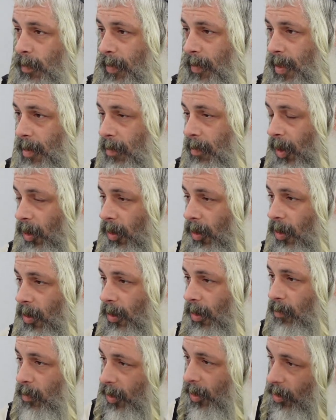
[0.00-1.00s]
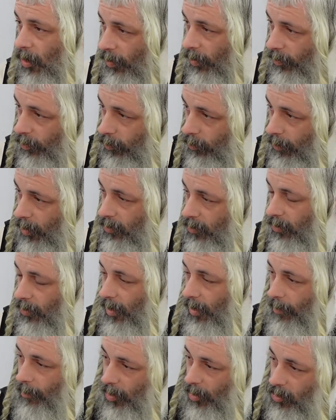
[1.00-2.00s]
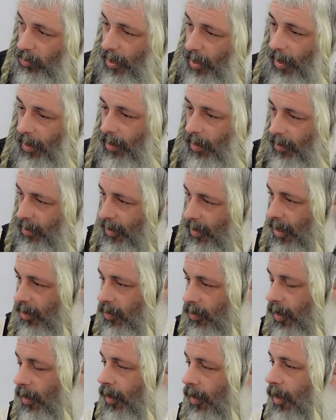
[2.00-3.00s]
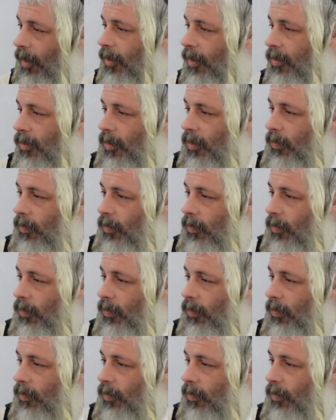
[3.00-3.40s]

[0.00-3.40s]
be the Bechar and bring all the Umot Olam on track, etc. So